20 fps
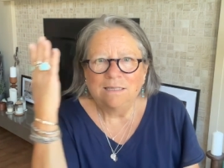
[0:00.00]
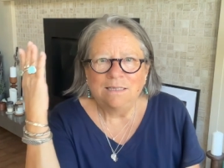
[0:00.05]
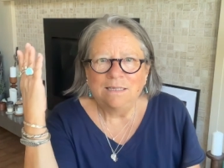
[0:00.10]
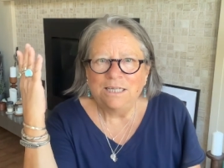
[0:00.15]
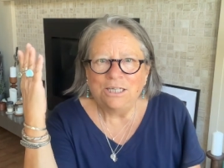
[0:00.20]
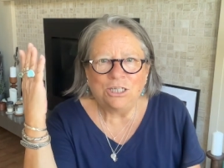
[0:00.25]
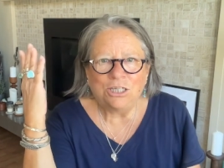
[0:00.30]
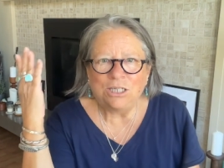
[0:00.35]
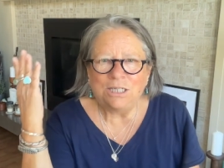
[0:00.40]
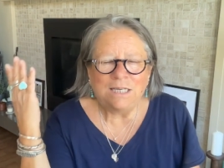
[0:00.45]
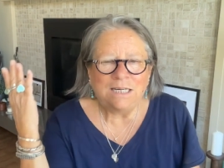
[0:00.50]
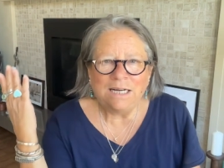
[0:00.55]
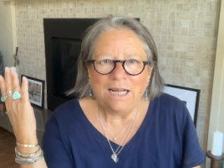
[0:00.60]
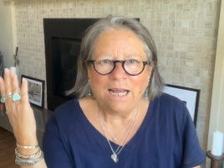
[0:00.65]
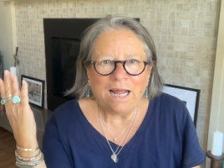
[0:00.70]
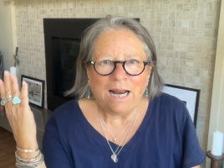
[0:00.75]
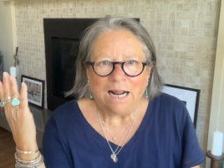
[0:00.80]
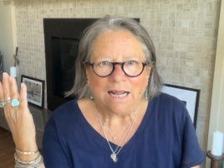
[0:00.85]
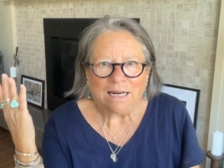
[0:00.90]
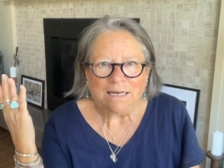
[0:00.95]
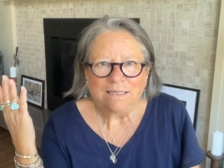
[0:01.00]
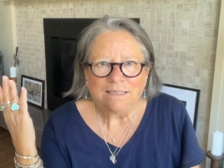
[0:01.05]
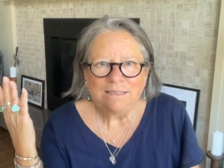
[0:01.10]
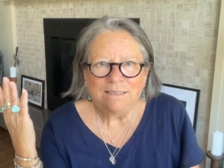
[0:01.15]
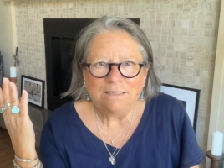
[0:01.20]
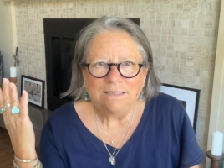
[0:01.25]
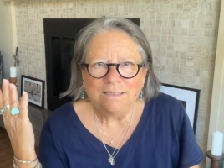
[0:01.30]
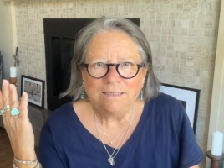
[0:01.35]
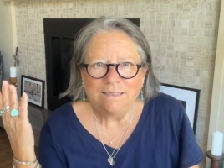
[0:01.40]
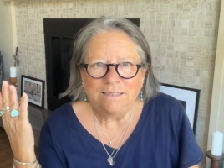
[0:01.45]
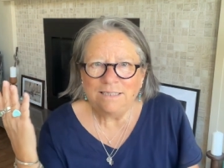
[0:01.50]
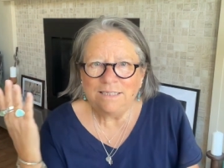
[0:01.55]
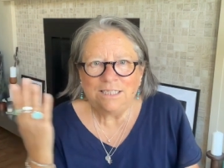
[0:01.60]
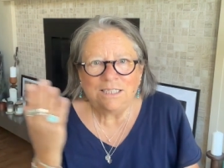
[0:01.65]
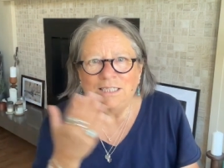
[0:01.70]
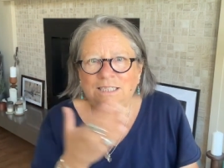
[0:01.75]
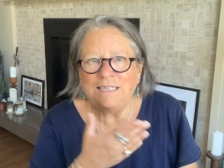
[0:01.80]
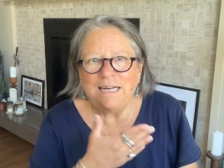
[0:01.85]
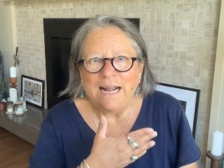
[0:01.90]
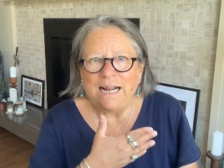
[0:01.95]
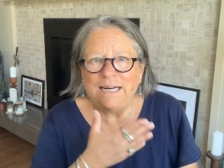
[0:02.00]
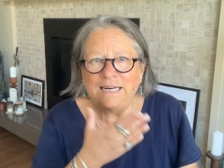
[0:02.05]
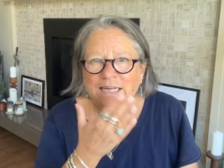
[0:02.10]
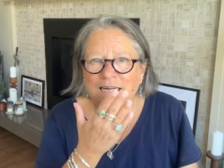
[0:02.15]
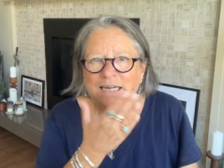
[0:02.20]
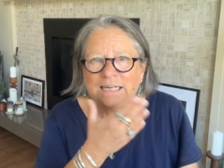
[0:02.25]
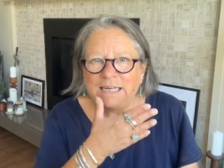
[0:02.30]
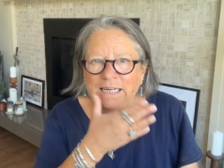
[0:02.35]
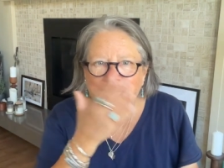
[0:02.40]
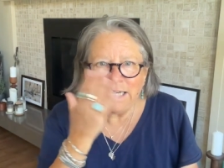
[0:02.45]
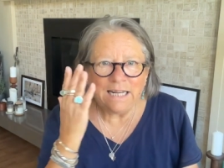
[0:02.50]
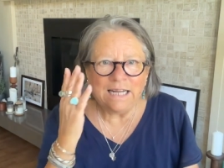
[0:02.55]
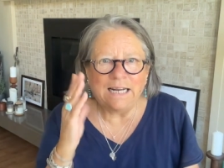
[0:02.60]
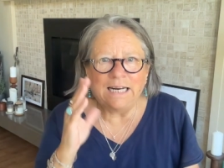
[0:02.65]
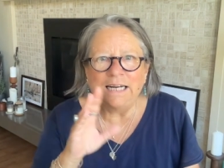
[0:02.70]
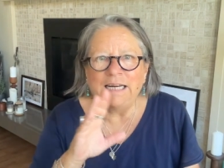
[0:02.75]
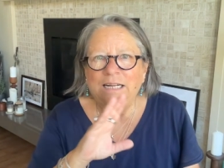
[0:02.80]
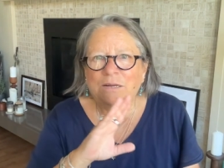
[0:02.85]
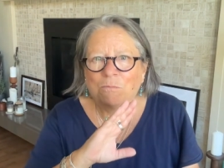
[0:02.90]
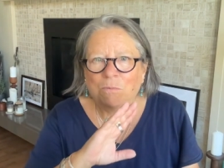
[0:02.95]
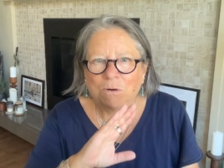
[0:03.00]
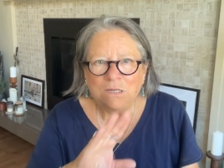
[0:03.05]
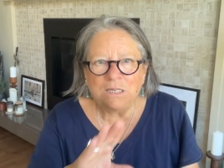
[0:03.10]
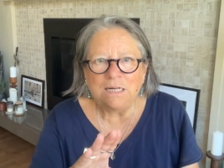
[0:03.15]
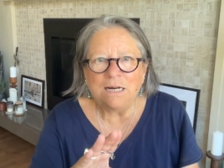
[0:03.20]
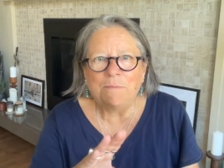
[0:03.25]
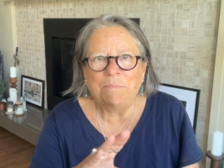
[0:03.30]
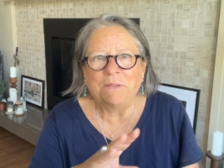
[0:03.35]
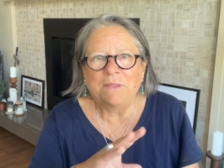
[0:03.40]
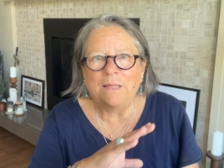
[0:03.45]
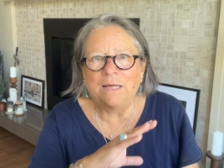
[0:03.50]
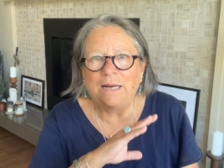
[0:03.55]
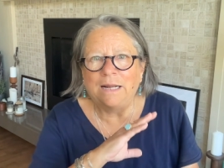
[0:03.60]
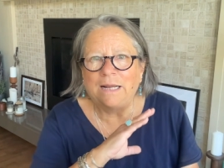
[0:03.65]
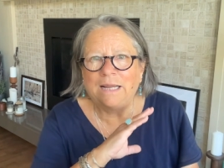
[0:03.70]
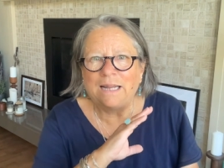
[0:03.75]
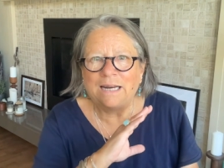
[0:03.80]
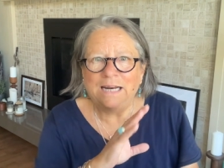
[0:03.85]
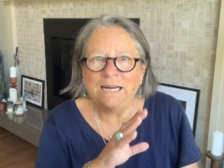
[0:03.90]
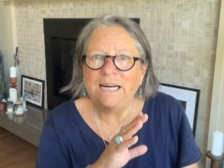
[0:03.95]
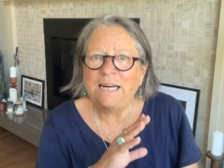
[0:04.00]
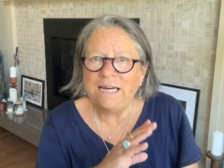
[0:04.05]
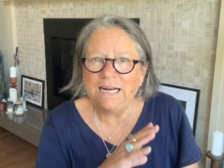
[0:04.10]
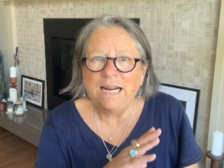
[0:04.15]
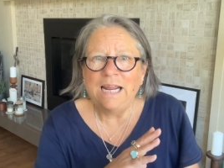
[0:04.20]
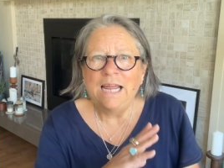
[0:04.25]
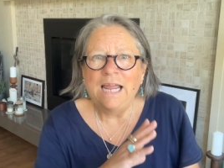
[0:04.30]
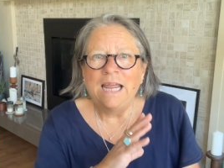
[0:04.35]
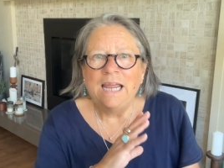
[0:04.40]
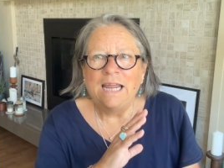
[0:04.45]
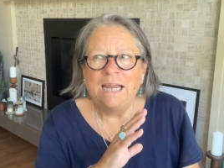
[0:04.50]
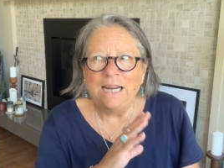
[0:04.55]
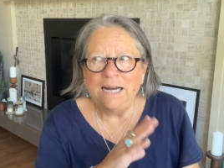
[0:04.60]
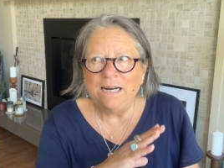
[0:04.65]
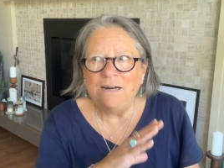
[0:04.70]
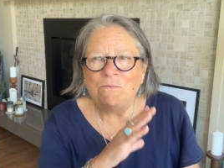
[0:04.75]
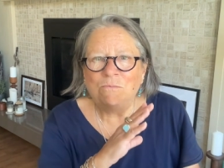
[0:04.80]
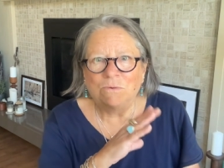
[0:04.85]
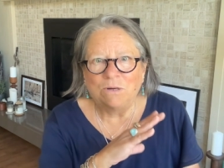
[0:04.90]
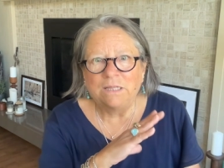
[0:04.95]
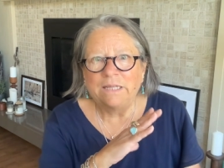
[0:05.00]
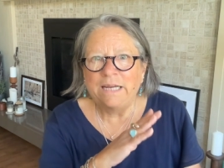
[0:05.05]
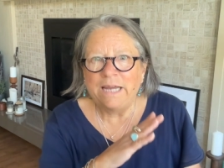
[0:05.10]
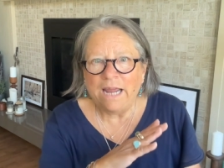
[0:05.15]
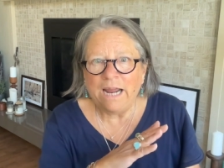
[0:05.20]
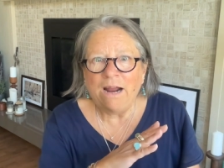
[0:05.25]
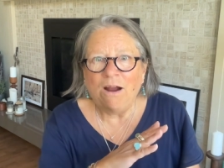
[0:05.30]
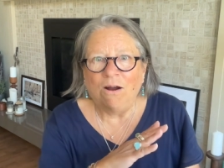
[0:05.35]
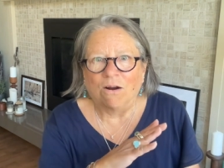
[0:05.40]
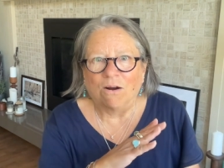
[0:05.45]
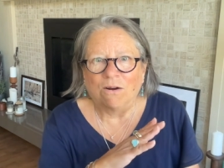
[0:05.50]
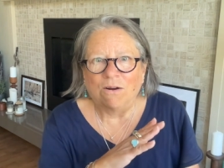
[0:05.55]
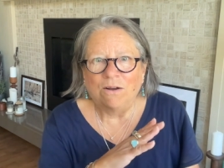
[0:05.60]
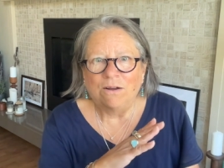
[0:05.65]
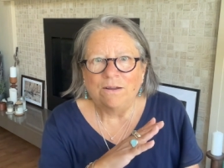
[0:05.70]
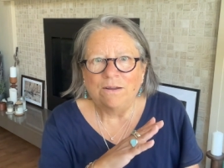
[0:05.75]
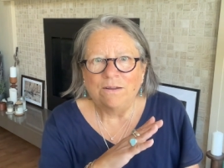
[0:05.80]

he just didn't get it he just and he didn't get it wasn't empathetic and he didn't he didn't really care